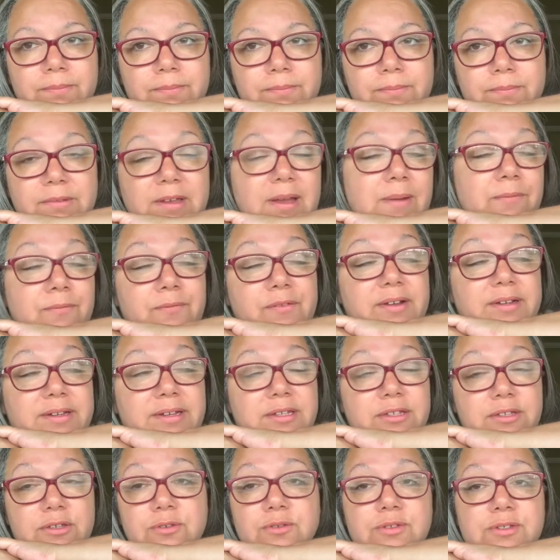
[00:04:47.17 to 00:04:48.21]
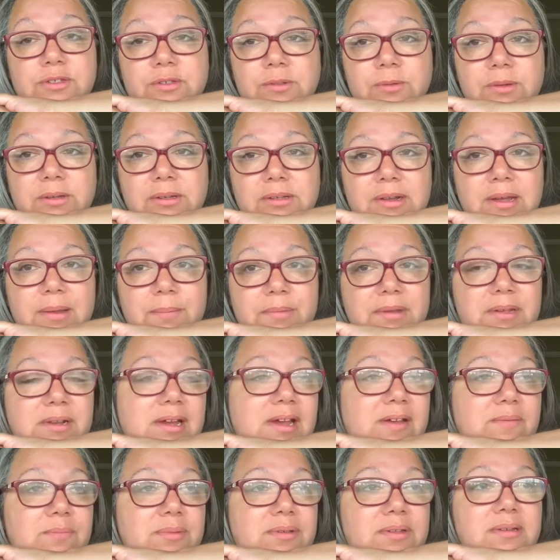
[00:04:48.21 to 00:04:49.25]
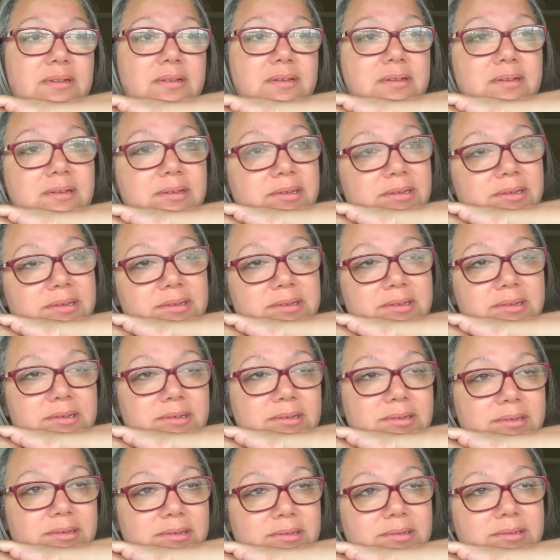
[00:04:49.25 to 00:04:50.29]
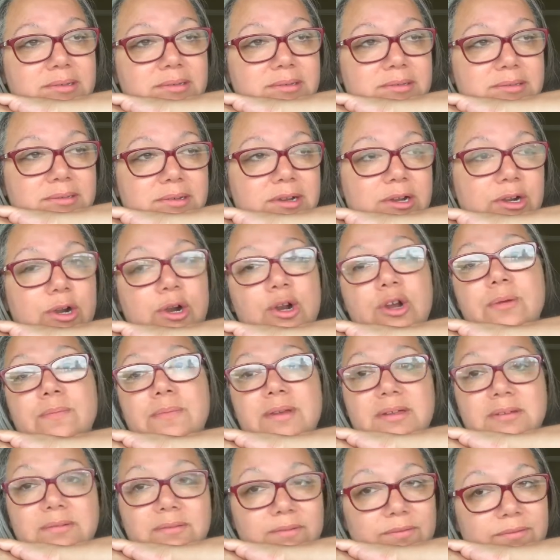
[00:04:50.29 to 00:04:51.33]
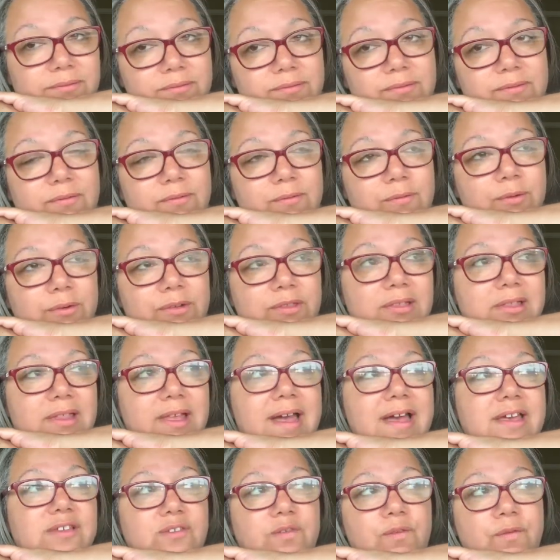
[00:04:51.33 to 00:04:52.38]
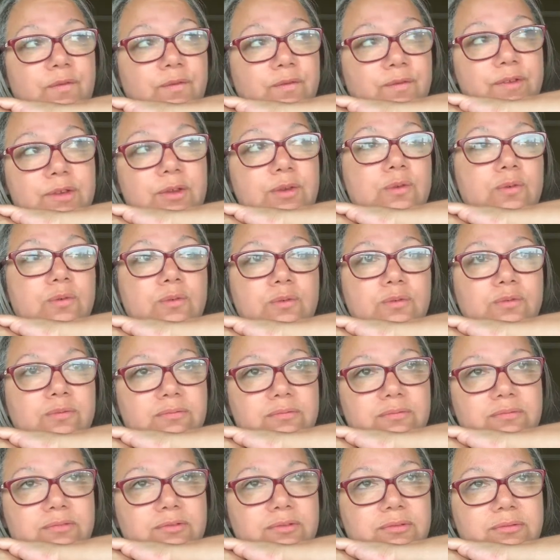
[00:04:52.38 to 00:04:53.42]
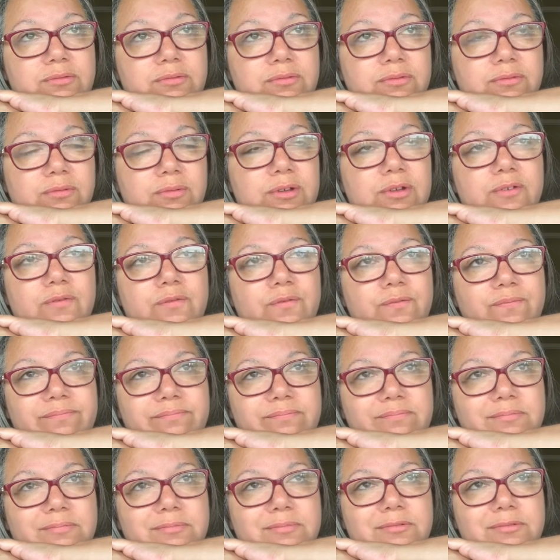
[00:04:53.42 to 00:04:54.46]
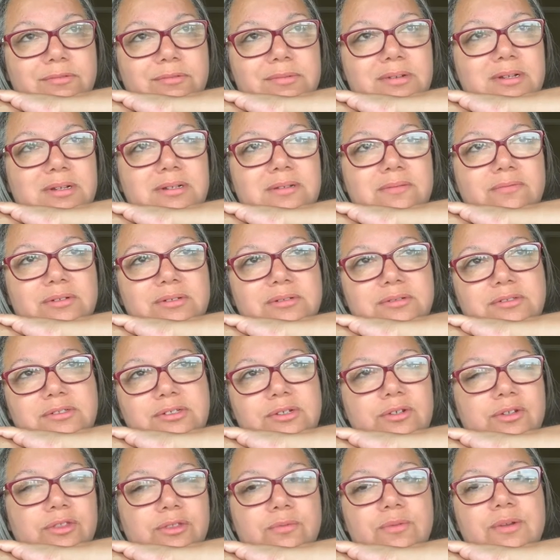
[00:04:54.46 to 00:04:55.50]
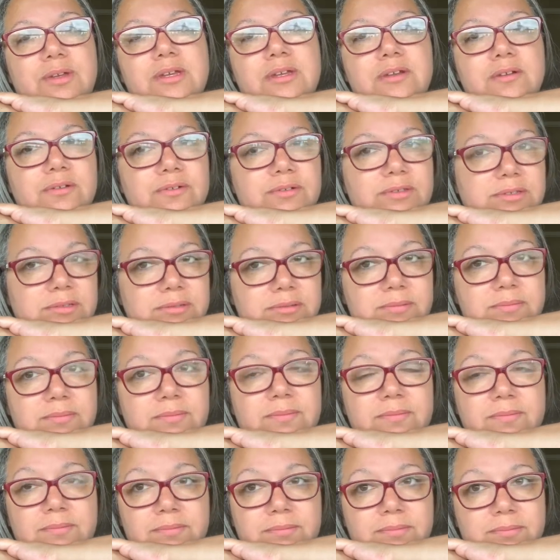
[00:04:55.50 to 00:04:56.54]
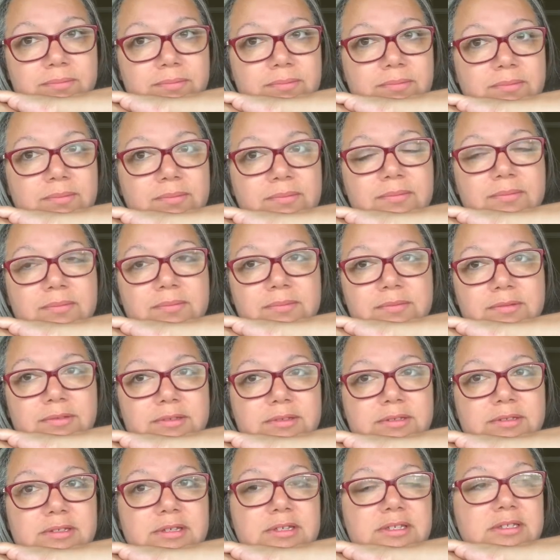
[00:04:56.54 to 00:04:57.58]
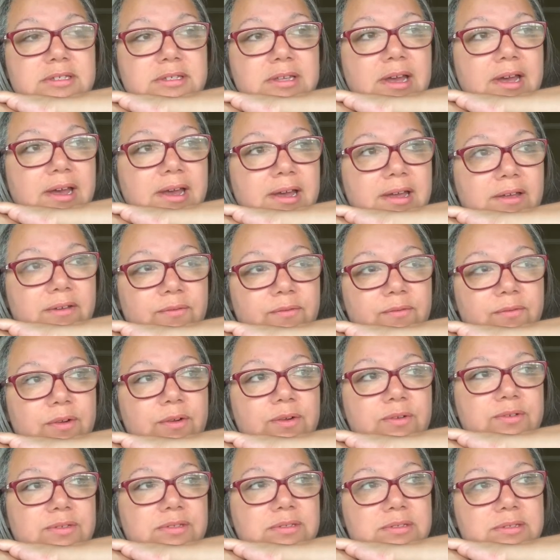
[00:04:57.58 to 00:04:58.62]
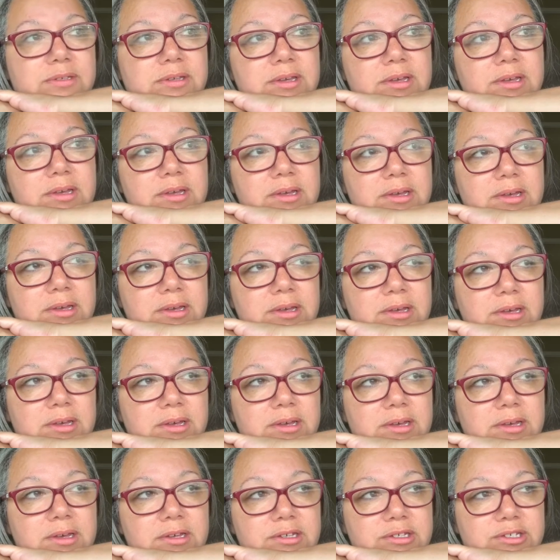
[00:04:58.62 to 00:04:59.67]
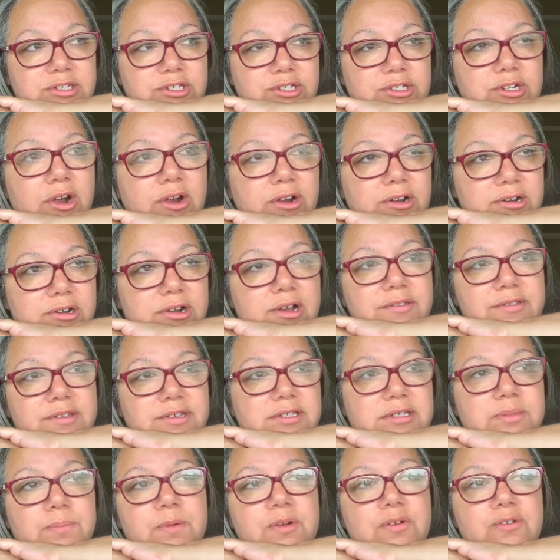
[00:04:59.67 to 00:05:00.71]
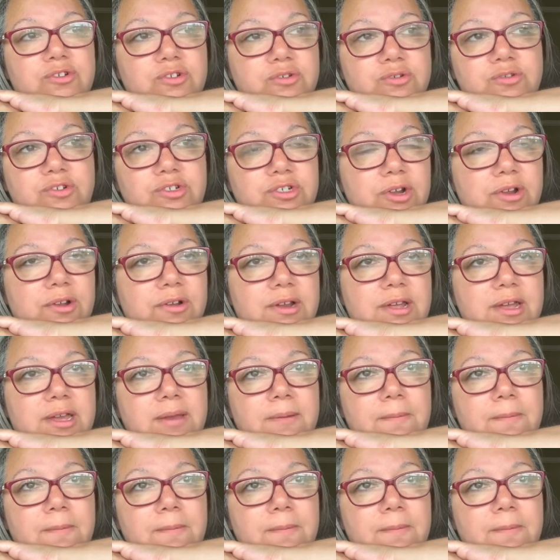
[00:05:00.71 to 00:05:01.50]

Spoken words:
I'm fucking used to it. I mean, I've been a hermit for the last 2 to 3 years since I first started on this spiritual journey,